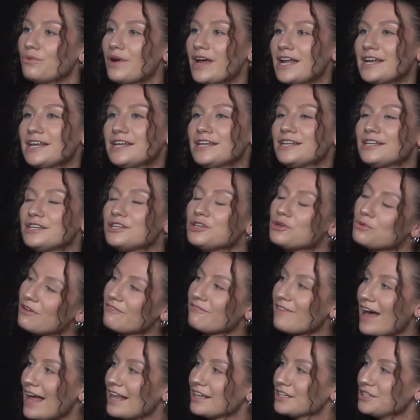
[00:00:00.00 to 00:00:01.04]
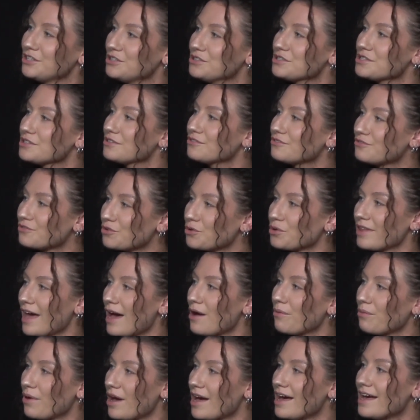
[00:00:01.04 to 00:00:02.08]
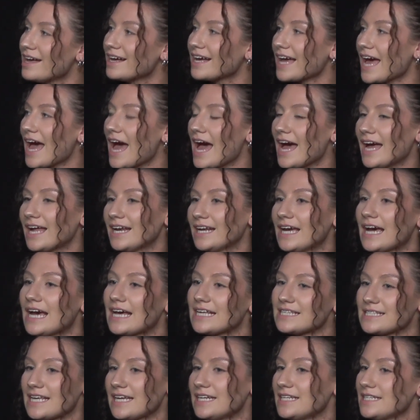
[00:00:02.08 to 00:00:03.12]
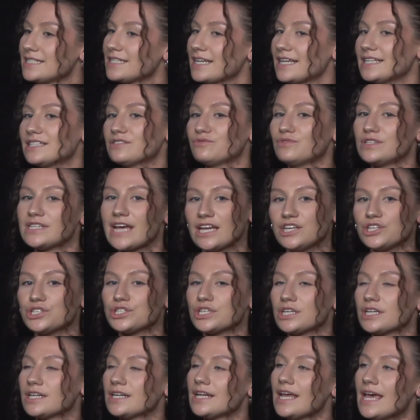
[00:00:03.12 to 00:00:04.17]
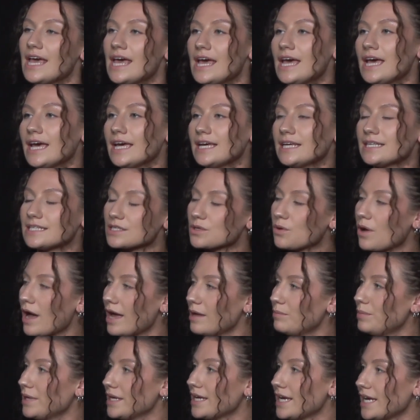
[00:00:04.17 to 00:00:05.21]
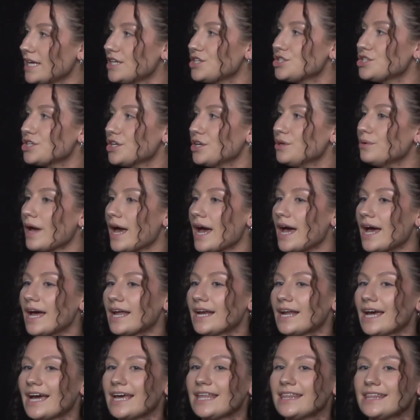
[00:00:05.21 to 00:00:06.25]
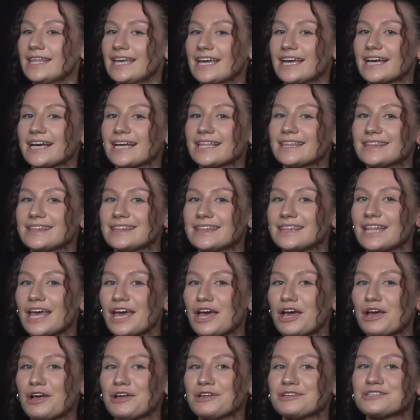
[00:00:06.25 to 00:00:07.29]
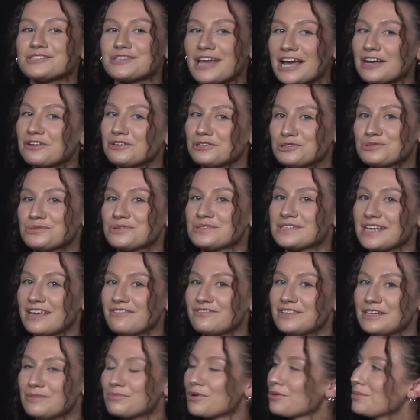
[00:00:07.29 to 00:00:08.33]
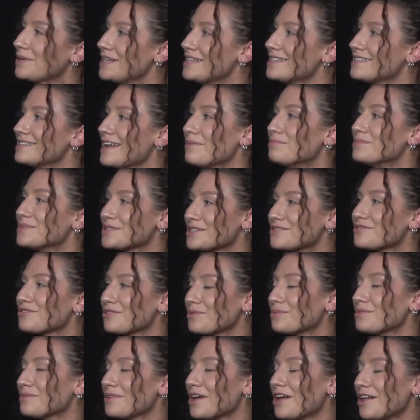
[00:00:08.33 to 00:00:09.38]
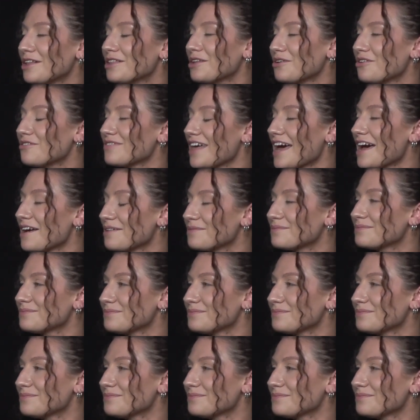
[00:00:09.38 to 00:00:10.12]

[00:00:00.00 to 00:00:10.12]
when you are valued for that work, and as Eddie says, retention is quite a big issue, and I think psychological safety probably stems from a lot of that.